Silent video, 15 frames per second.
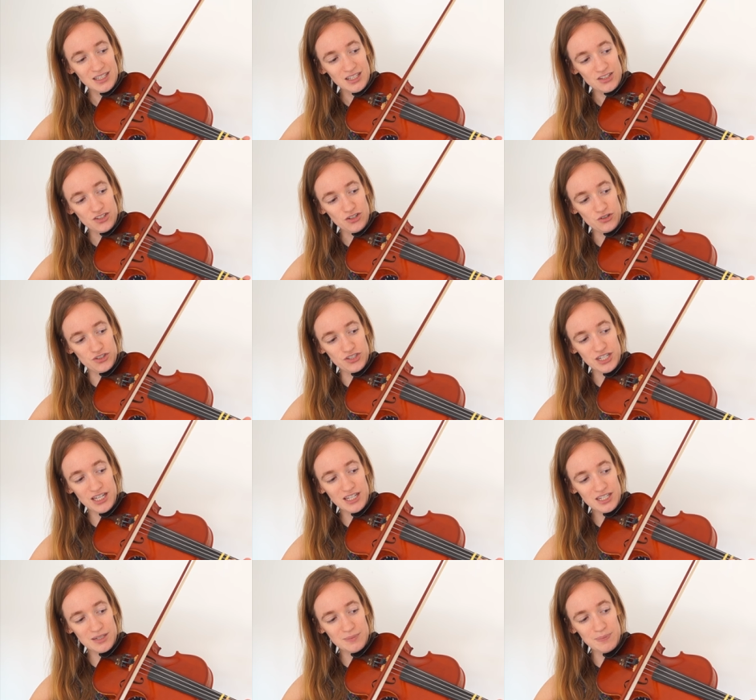So
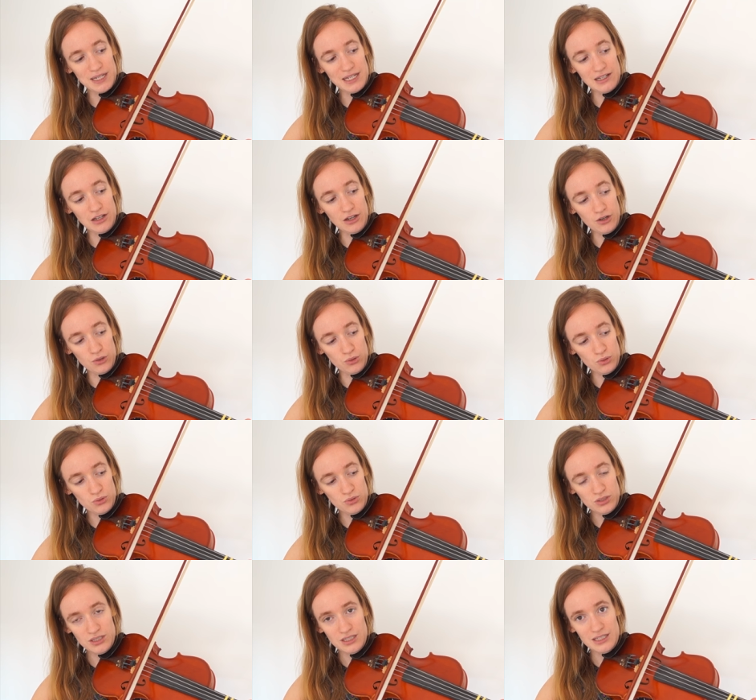just
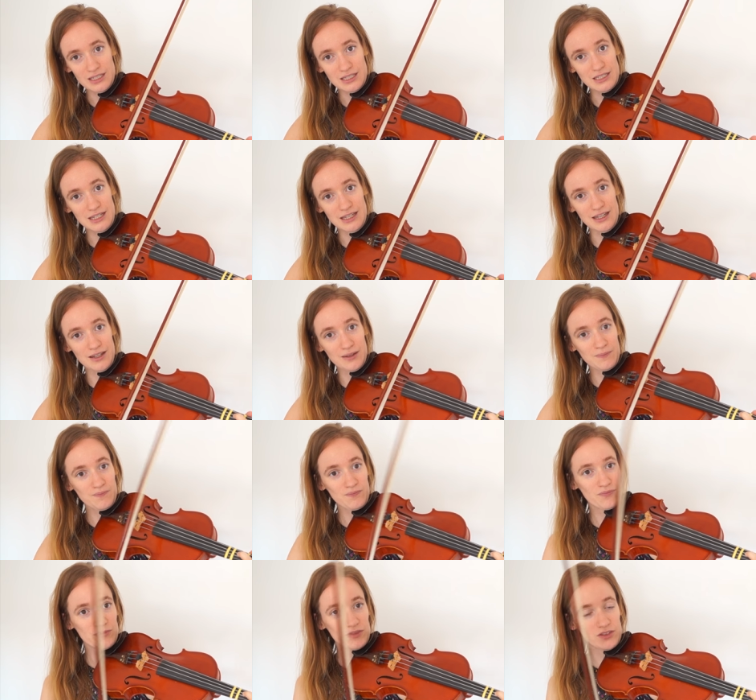below the,
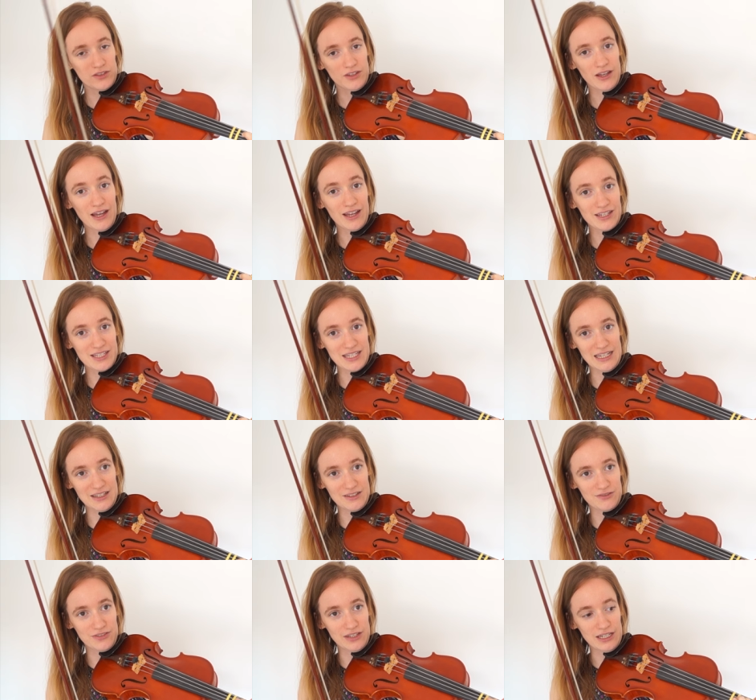the high
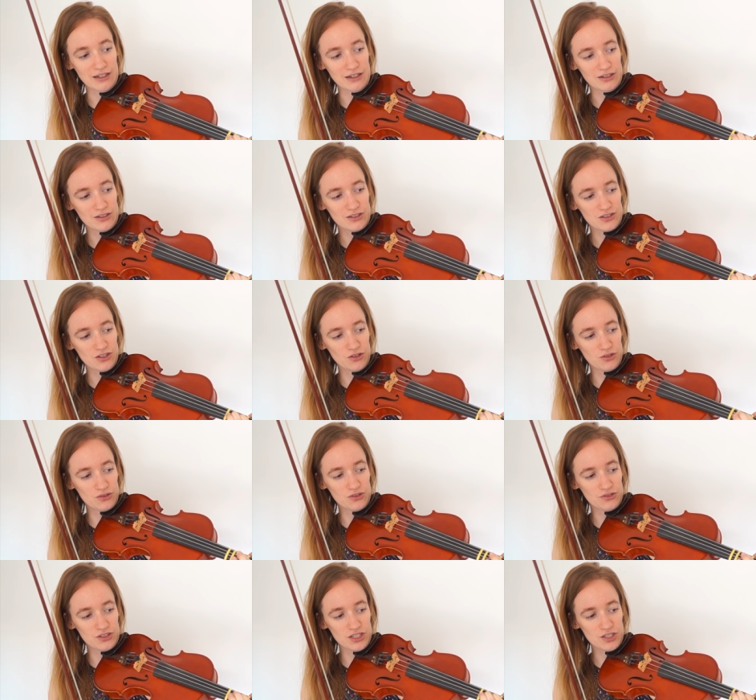second finger. So
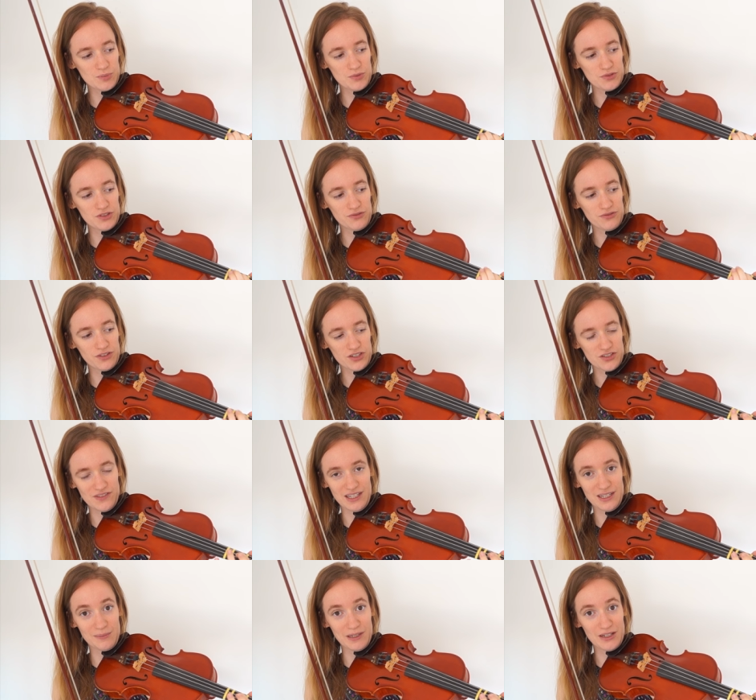you just put the first
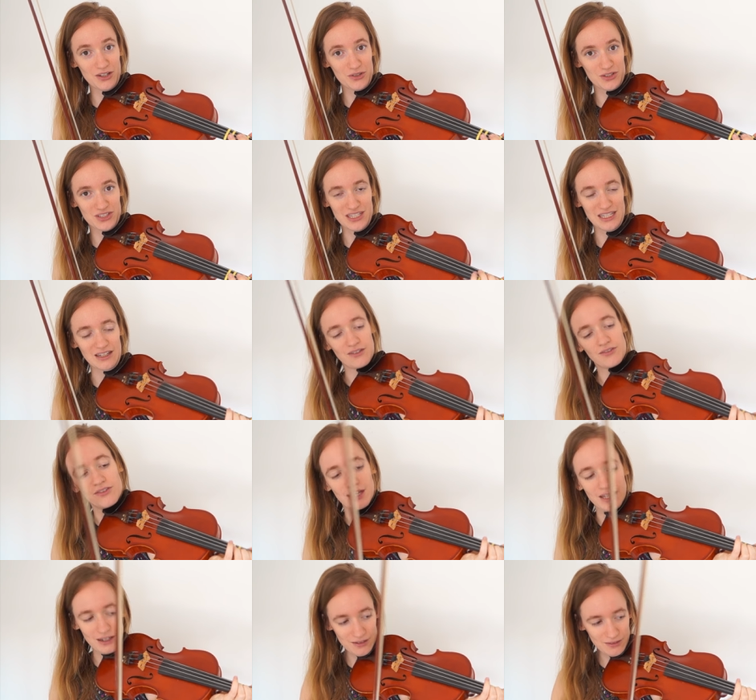finger below the second
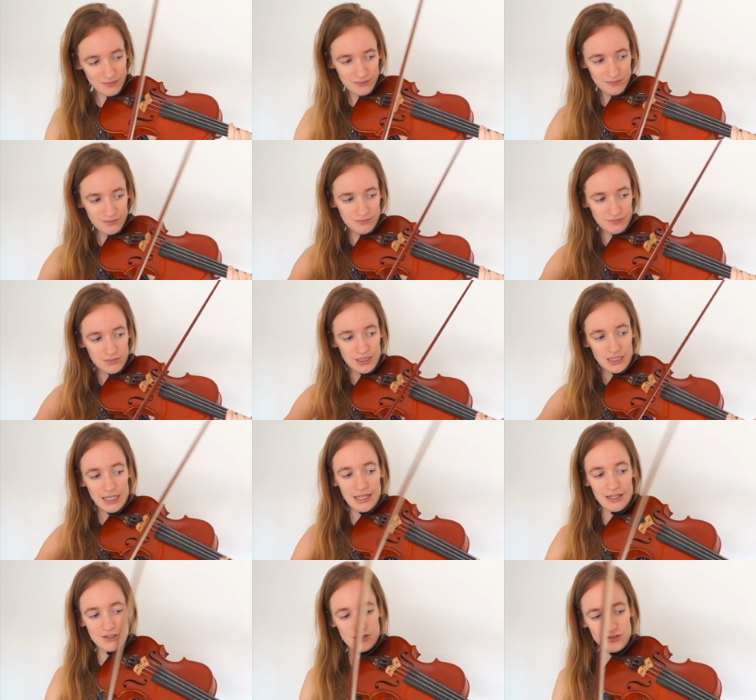finger.
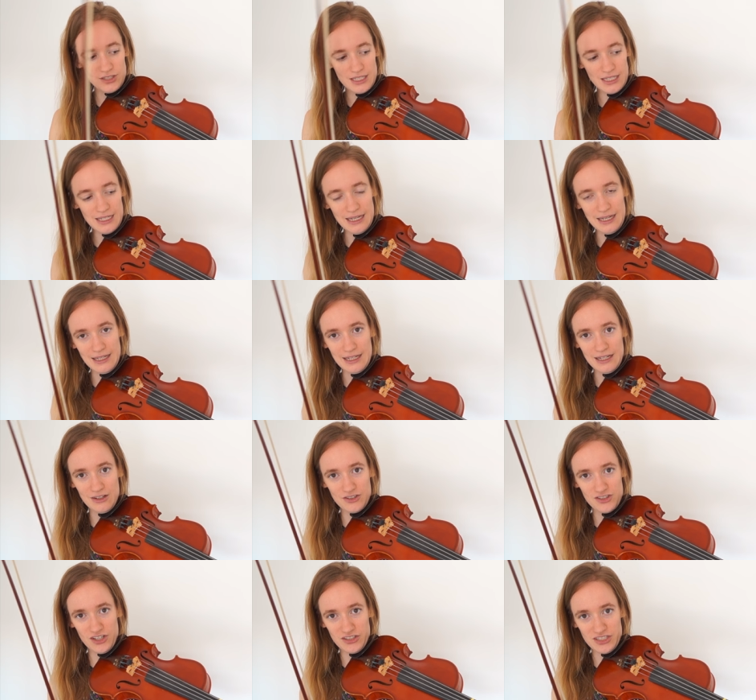And you see that they
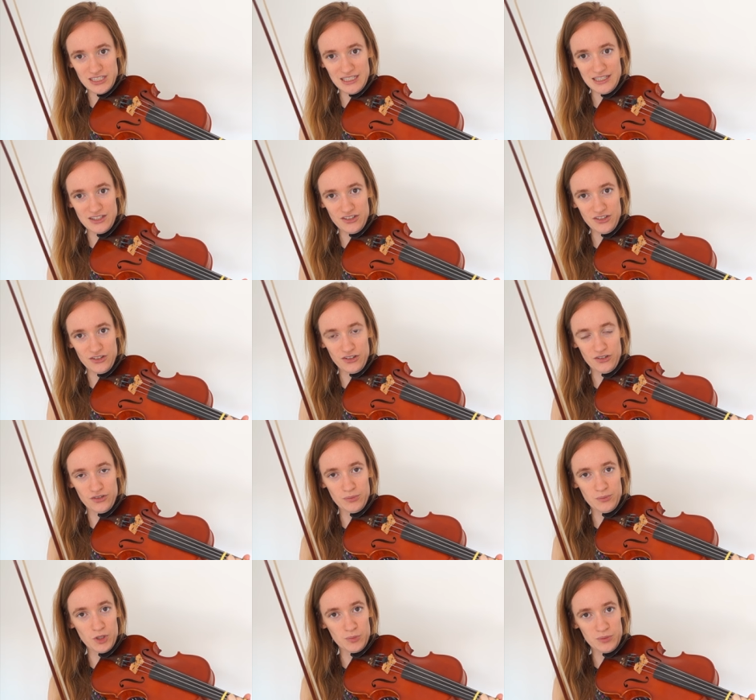are touching each other
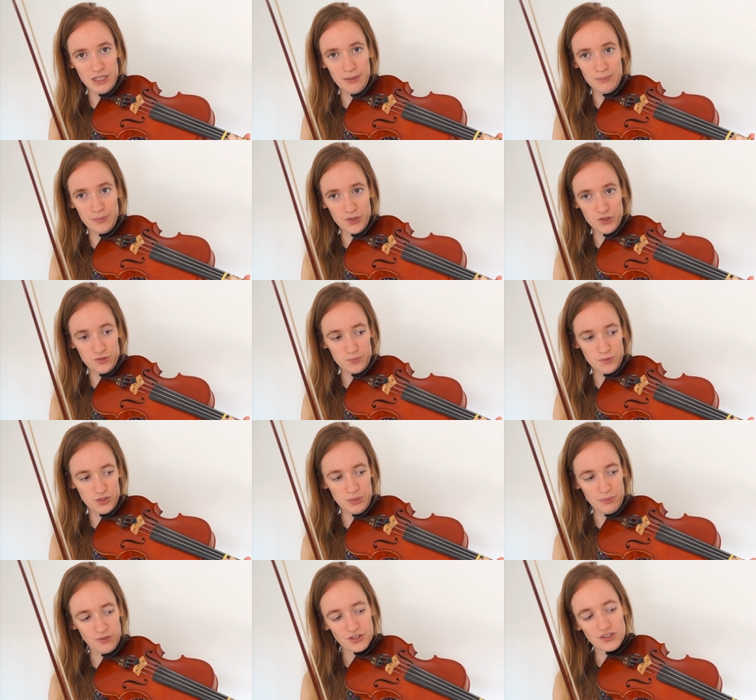on the moment I both
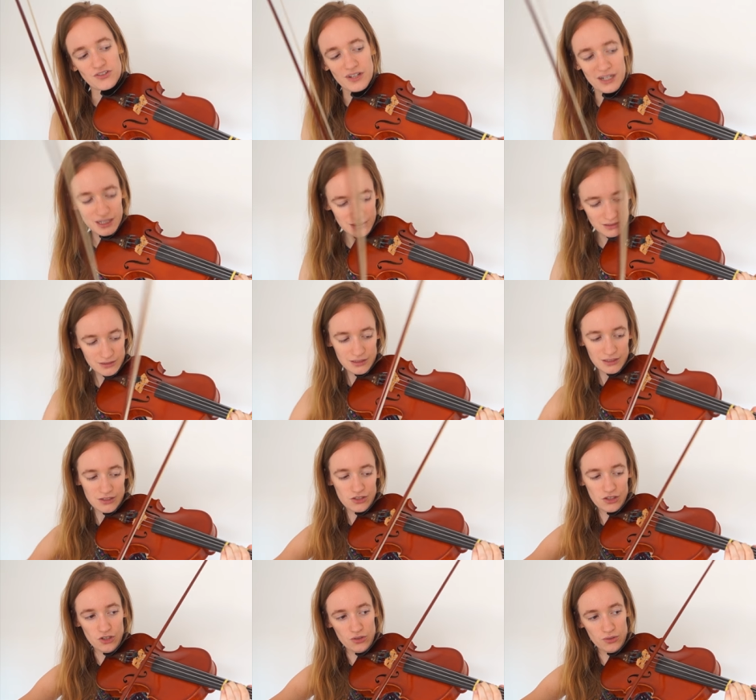put them on the string.
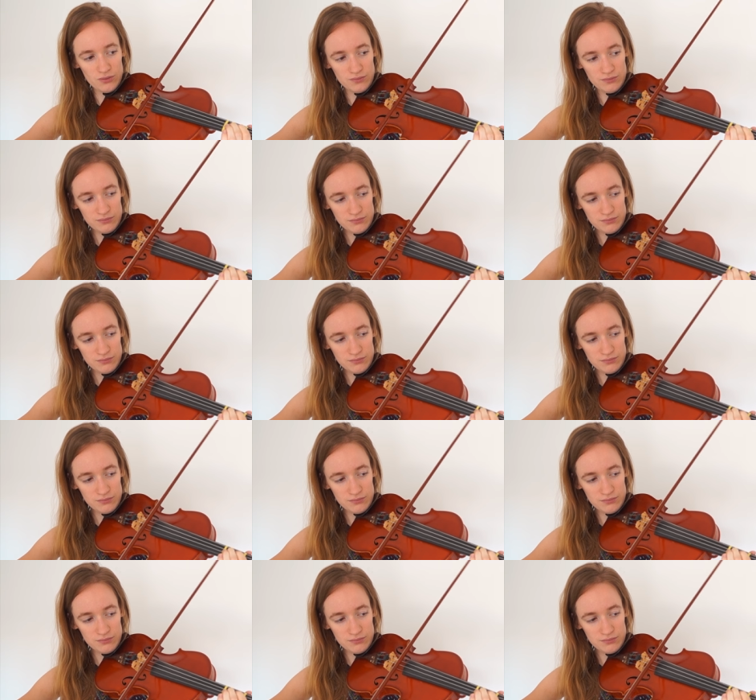So...